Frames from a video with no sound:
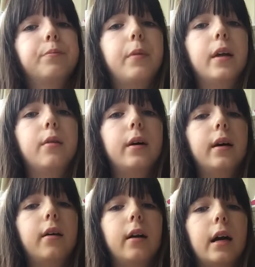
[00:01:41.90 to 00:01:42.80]
by the way,
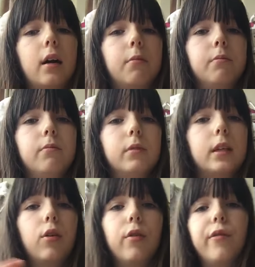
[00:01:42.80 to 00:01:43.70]
I am
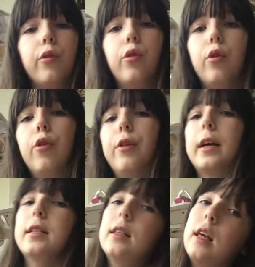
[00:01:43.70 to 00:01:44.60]
sat on the floor
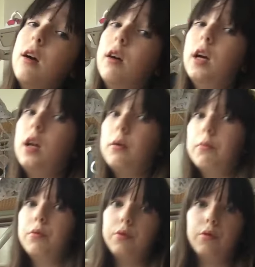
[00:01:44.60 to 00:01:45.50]
next to the
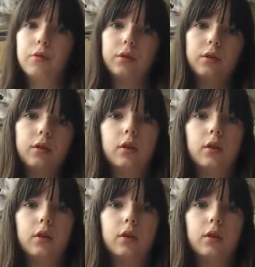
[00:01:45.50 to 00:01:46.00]
ironing board.